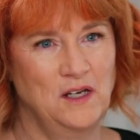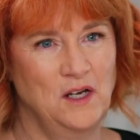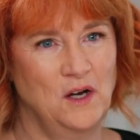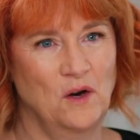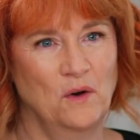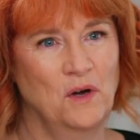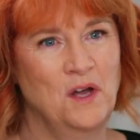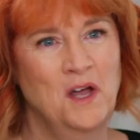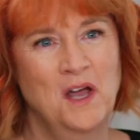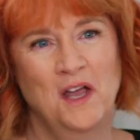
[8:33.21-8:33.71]

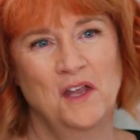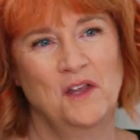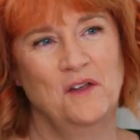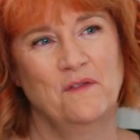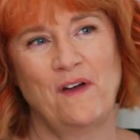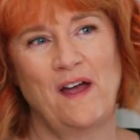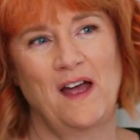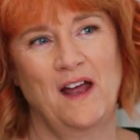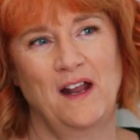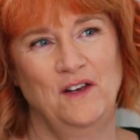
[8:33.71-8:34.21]

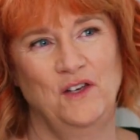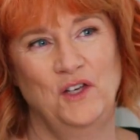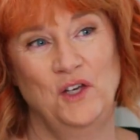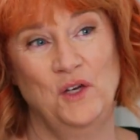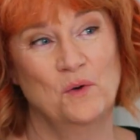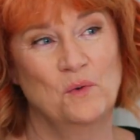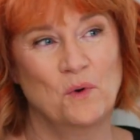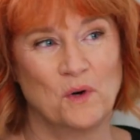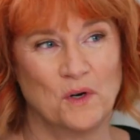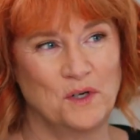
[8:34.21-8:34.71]
you've had
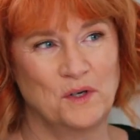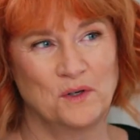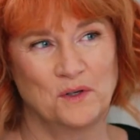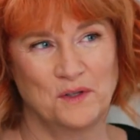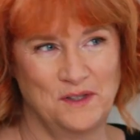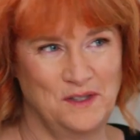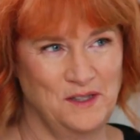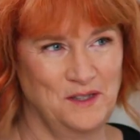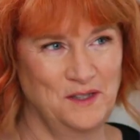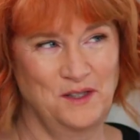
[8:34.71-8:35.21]
you or
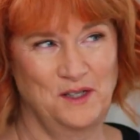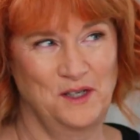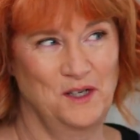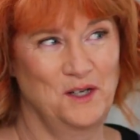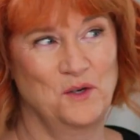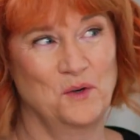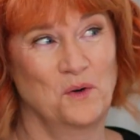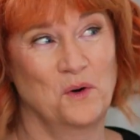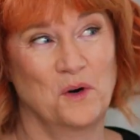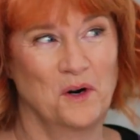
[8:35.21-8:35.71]
your
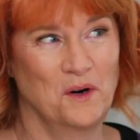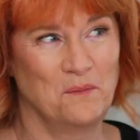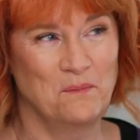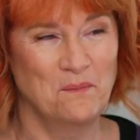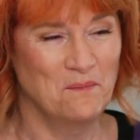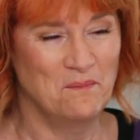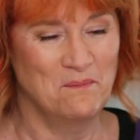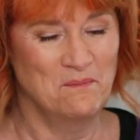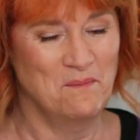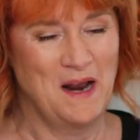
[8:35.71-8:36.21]
assistant
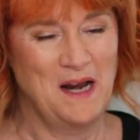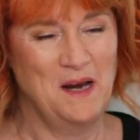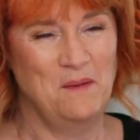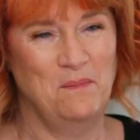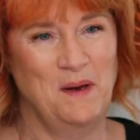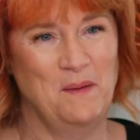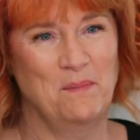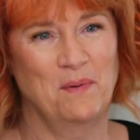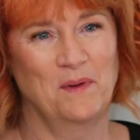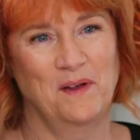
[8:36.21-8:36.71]
or many
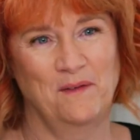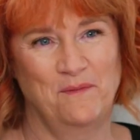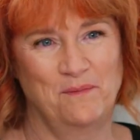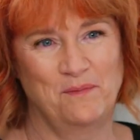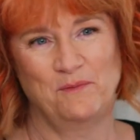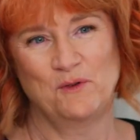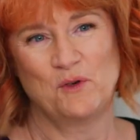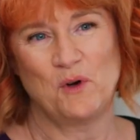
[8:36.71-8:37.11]
people have